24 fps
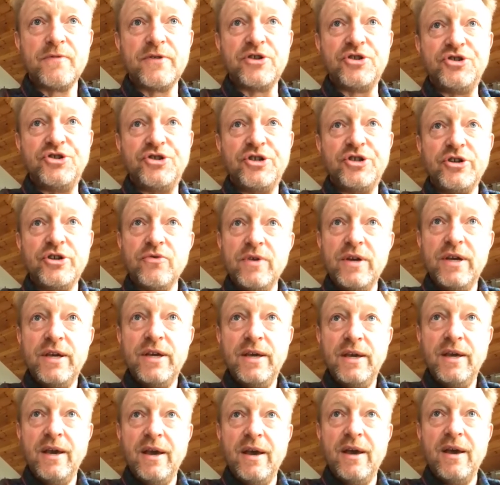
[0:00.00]
a
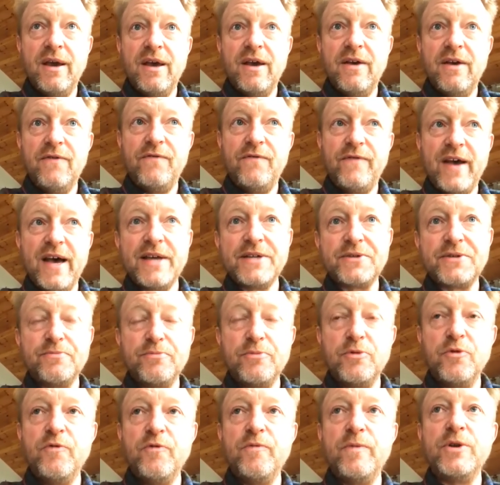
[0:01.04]
jittery, fast
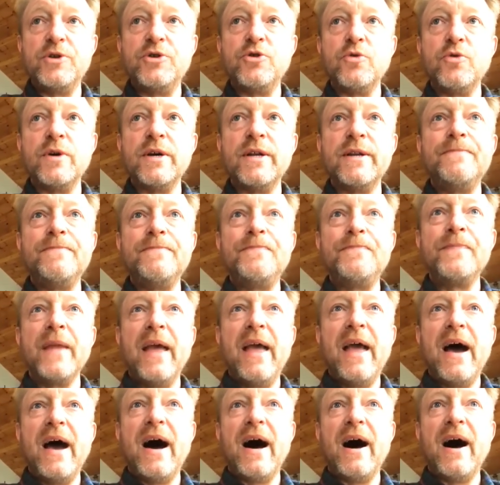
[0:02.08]
movement to it.
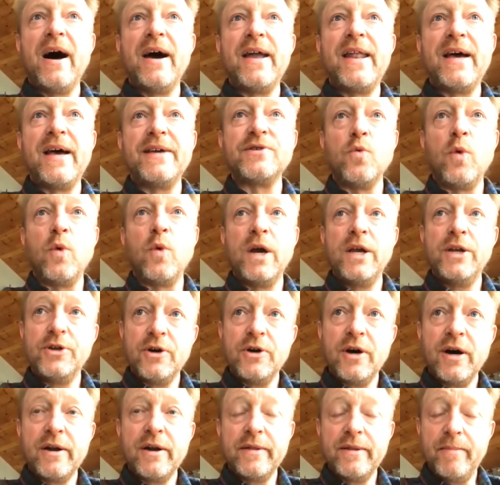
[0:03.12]
It has a white
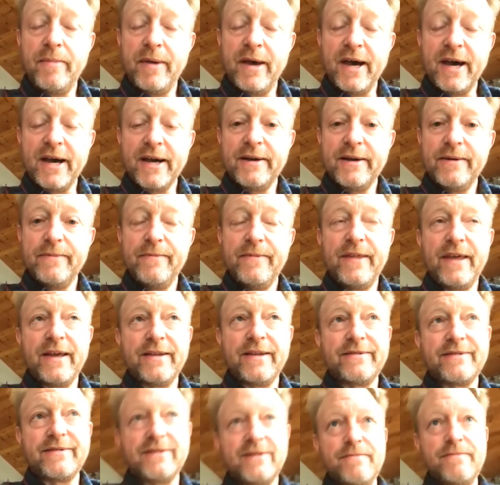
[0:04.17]
dot on the back that
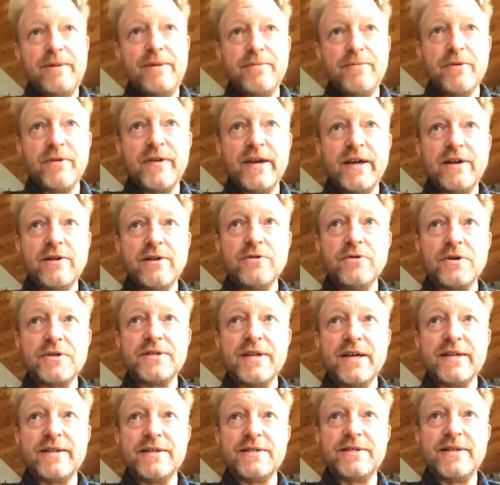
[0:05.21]
some people think looks
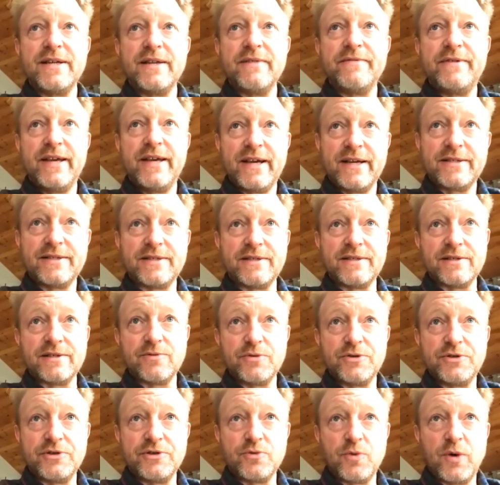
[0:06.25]
like the state of Texas,
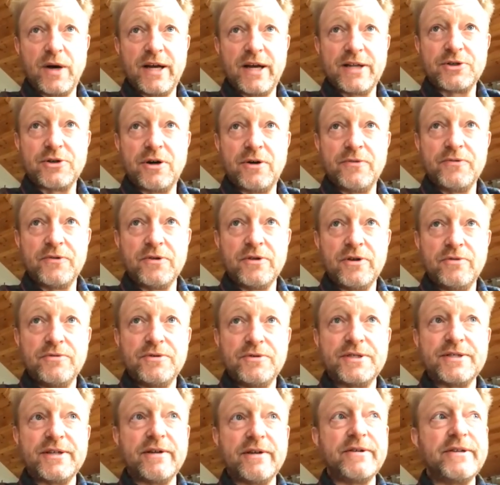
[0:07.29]
which is why it's called the Lone
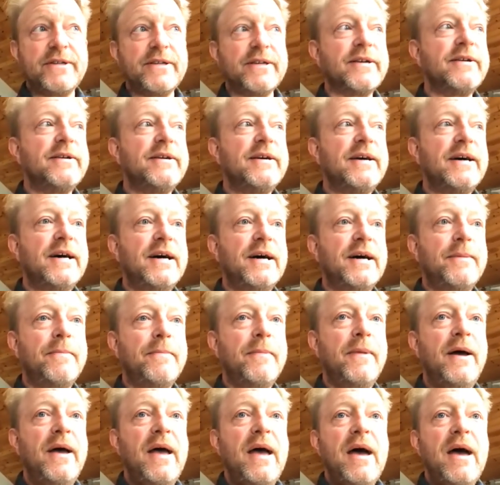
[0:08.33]
Star tick.
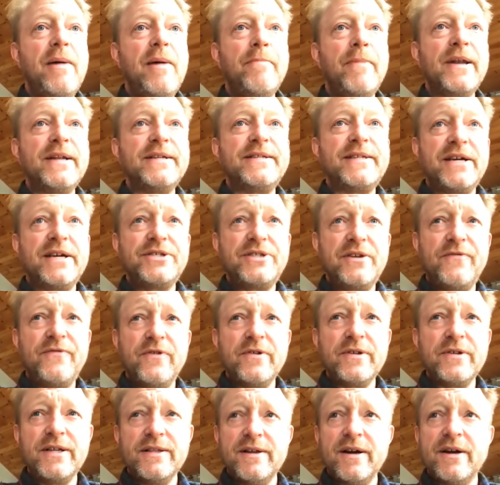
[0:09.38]
But it's actually a
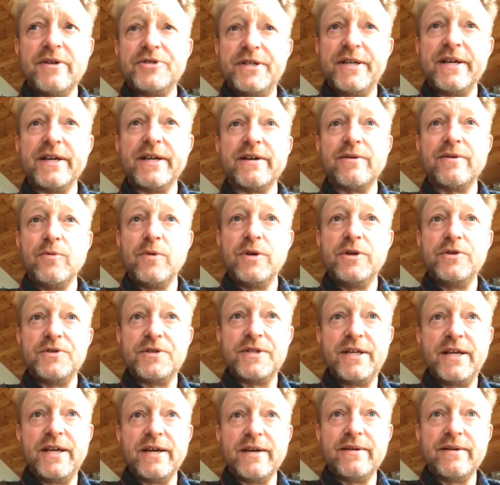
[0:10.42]
fairly large tick when you
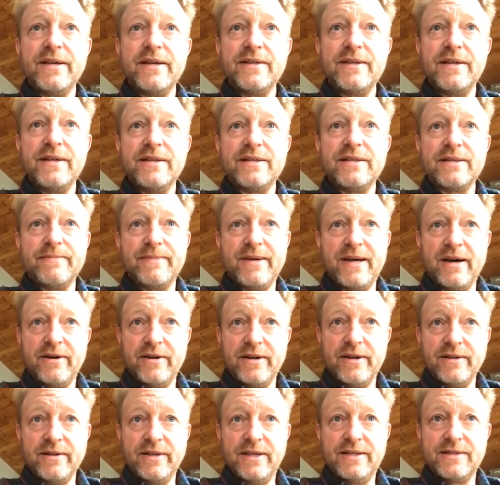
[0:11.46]
see it. It's about
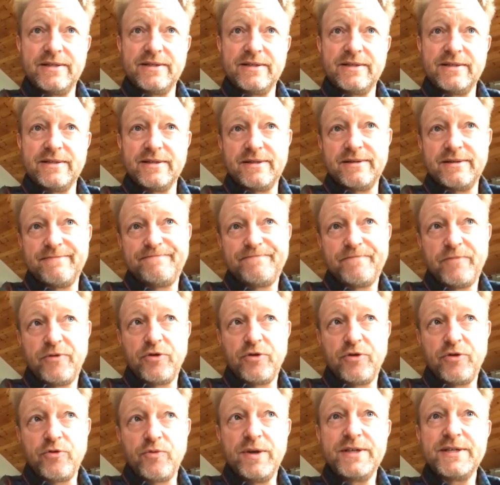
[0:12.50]
at least
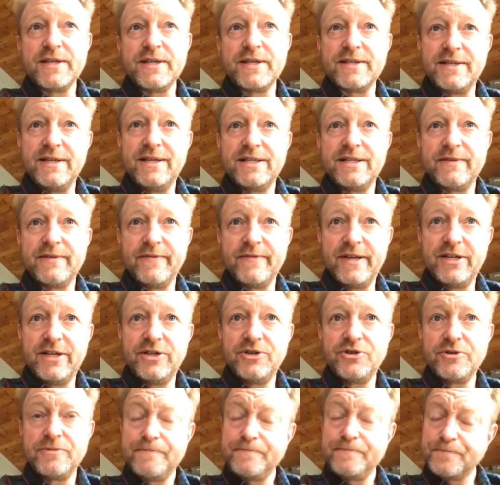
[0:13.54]
3/16 of an
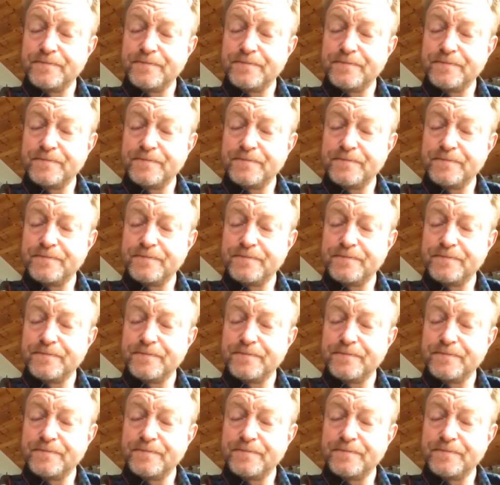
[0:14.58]
inch.